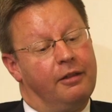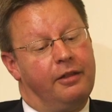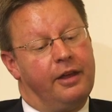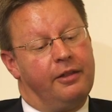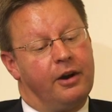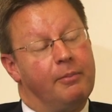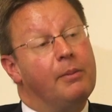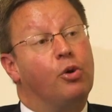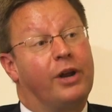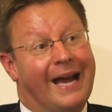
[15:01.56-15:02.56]
they're a bit
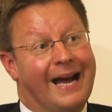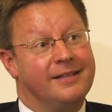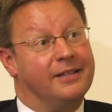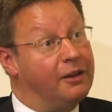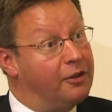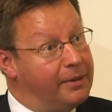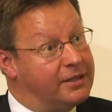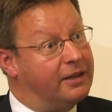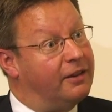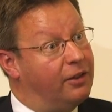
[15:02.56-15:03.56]
more candid in the
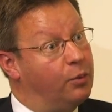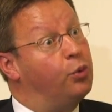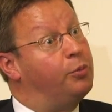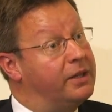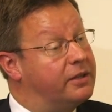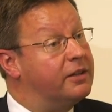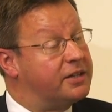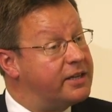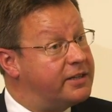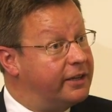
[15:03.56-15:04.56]
meeting than they would be to the
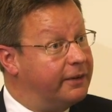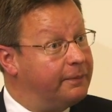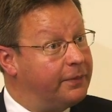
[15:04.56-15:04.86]
city.